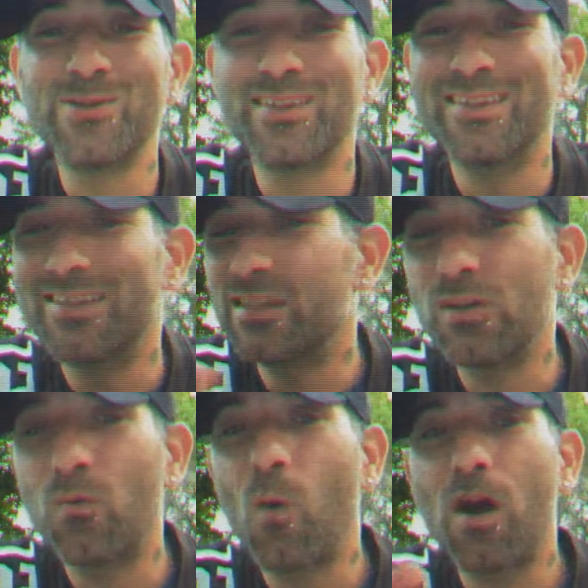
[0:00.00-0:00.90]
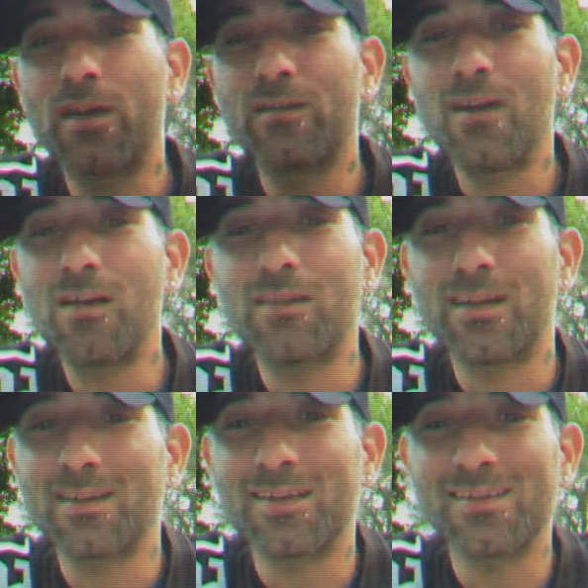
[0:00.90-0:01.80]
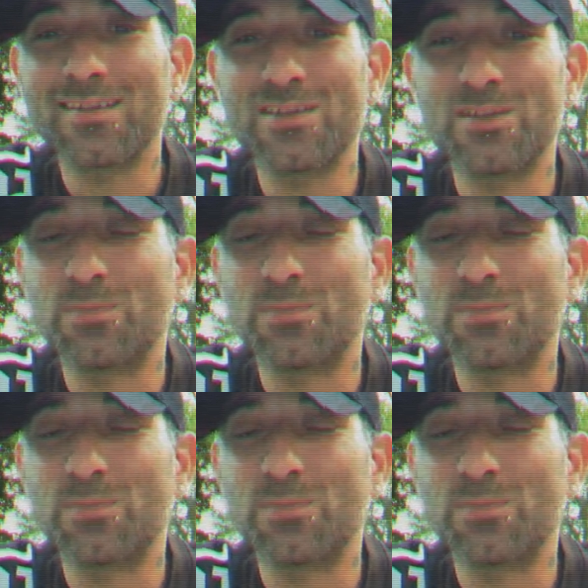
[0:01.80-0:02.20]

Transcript: and you're walking around like this. It just